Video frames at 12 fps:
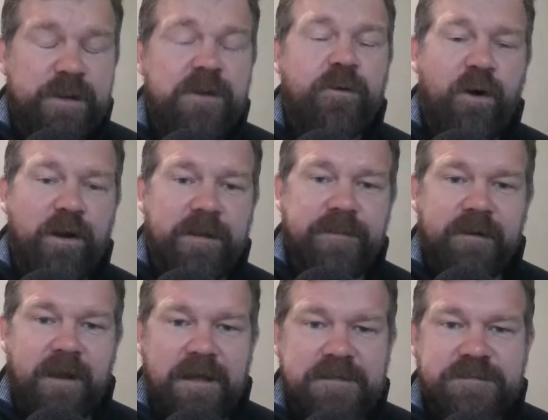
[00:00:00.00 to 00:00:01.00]
Bitcoin in the
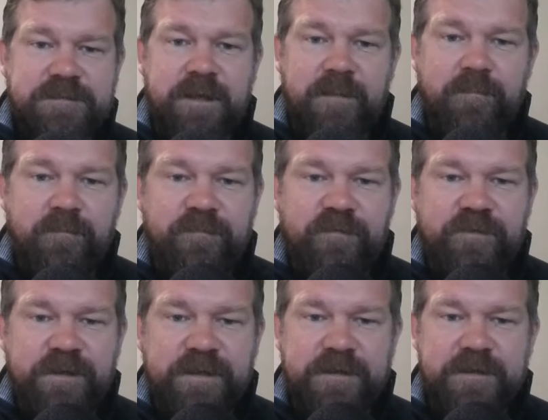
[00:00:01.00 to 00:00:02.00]
last um,
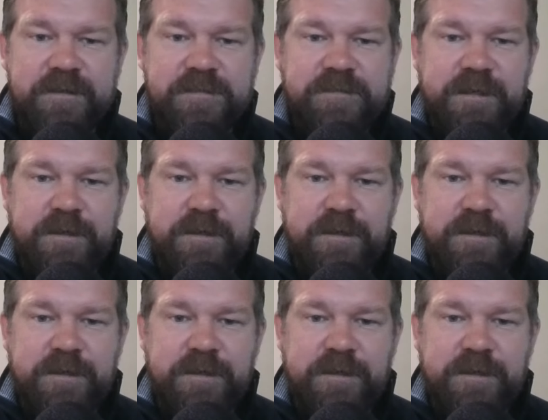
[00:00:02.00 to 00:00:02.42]
fifteen years.